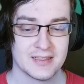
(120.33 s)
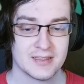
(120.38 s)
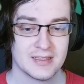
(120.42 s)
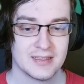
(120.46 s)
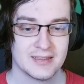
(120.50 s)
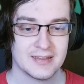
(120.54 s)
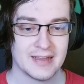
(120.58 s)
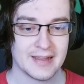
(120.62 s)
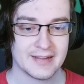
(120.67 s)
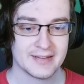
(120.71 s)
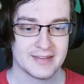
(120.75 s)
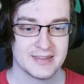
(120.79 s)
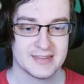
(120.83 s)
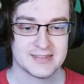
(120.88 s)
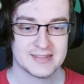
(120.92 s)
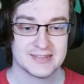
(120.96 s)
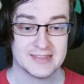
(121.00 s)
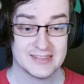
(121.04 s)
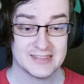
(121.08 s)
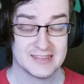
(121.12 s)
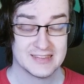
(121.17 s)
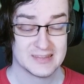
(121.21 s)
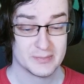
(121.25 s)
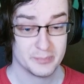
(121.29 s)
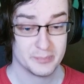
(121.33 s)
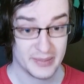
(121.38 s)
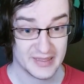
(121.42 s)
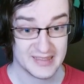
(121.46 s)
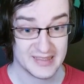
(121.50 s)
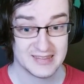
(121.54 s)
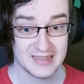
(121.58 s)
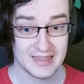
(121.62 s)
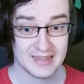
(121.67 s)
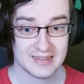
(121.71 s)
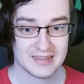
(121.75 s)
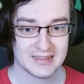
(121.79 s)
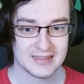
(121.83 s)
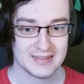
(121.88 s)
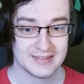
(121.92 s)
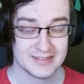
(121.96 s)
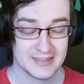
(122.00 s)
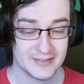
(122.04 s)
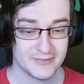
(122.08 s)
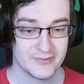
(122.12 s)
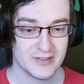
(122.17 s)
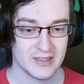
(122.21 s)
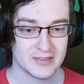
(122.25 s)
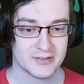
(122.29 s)
like this. This is Blizzard
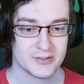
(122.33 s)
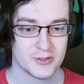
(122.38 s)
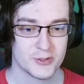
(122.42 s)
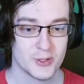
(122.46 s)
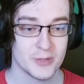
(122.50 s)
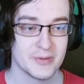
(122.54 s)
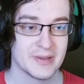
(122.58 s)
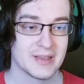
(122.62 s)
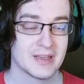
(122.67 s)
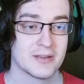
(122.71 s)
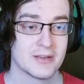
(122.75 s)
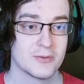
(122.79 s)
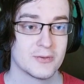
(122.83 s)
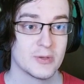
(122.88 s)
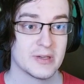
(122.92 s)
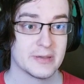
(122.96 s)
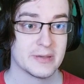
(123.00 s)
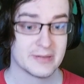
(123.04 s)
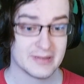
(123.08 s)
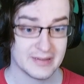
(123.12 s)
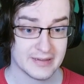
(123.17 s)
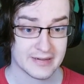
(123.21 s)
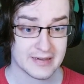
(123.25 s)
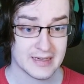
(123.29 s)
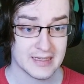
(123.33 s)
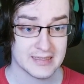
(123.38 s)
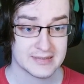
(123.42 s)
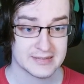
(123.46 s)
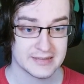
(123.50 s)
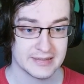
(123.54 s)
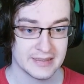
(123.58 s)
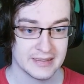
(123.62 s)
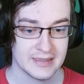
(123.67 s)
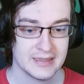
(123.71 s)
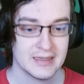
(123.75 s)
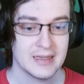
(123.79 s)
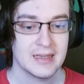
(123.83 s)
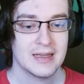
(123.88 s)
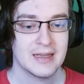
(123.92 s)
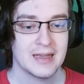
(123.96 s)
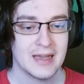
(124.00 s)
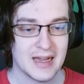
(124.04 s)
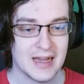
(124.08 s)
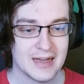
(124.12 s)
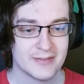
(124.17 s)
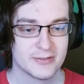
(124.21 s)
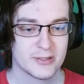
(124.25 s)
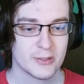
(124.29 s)
default showing you have clear casting.
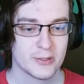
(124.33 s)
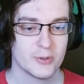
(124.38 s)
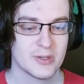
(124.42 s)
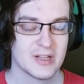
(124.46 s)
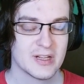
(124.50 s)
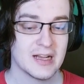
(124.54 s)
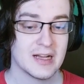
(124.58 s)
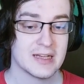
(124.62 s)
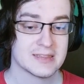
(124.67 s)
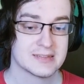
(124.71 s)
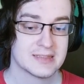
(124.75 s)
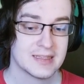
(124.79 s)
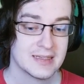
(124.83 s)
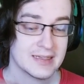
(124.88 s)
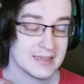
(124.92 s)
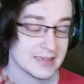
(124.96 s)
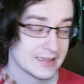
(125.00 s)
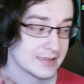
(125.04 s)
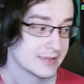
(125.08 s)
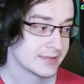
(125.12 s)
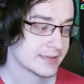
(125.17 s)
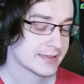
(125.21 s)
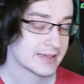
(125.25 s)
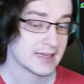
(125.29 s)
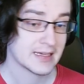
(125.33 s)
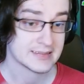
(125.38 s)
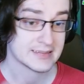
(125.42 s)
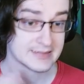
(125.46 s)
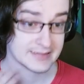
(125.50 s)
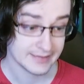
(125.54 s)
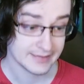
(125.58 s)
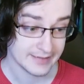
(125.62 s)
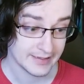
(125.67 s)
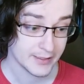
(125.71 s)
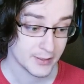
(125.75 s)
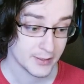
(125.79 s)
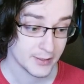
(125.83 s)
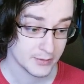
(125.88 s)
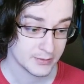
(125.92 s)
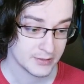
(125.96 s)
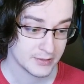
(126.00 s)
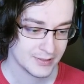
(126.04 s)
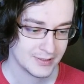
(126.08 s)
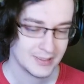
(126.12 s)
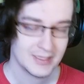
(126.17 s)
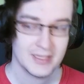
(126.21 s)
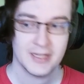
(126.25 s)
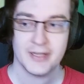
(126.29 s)
After you cast clear casting regrowth,
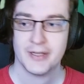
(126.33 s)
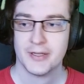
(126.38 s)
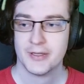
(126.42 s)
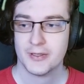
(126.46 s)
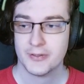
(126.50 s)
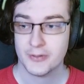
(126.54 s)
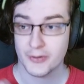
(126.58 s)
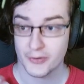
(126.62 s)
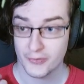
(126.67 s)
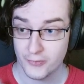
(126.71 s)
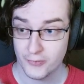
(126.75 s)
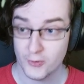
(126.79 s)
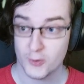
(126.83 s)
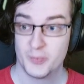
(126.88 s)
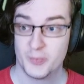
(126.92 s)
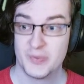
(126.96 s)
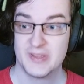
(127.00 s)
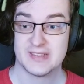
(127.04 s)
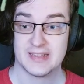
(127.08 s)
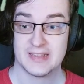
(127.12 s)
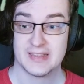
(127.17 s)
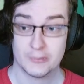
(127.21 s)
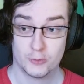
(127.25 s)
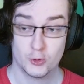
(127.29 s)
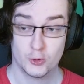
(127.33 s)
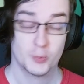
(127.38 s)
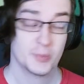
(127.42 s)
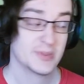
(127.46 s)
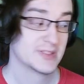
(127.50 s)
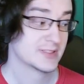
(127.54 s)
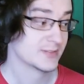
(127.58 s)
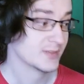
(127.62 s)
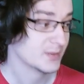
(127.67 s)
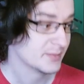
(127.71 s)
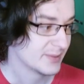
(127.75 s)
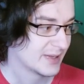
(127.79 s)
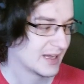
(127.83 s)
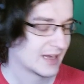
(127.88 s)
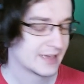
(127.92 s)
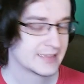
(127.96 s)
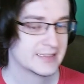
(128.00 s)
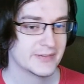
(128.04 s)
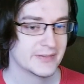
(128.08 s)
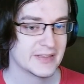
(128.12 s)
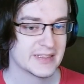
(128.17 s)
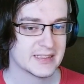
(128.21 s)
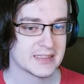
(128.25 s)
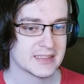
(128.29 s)
your 4-piece and 2-piece will be
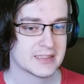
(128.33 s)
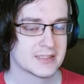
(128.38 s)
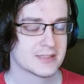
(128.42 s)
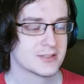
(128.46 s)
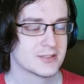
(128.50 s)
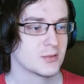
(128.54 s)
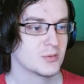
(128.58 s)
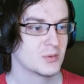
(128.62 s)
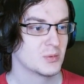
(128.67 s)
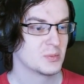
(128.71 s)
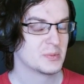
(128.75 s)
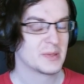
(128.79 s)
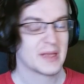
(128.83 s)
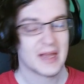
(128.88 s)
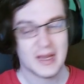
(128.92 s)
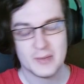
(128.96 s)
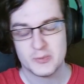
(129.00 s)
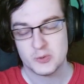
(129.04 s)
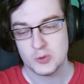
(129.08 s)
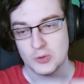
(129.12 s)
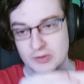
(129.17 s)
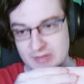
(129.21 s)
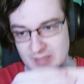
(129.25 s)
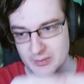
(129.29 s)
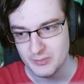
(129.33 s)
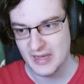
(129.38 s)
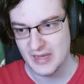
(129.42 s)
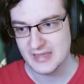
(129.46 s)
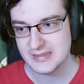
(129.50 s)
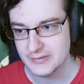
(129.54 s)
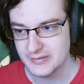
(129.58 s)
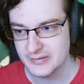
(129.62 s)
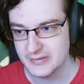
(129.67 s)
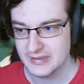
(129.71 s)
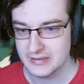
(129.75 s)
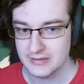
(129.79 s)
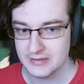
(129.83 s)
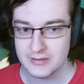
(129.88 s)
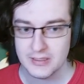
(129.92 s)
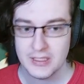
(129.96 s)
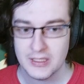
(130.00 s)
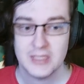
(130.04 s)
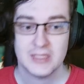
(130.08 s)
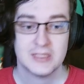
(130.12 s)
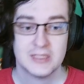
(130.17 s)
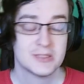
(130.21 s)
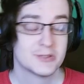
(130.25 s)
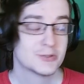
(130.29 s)
activated, so it will be absolutely massive heal.
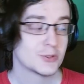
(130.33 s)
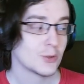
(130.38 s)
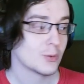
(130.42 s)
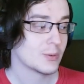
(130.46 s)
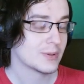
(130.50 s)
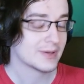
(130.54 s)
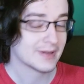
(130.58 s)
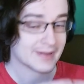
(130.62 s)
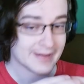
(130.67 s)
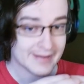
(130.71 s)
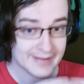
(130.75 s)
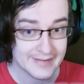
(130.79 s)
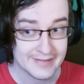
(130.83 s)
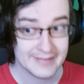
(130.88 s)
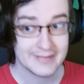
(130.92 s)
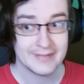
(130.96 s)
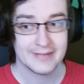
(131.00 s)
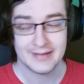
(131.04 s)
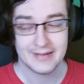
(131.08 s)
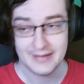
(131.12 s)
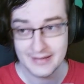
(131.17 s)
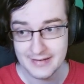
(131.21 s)
So really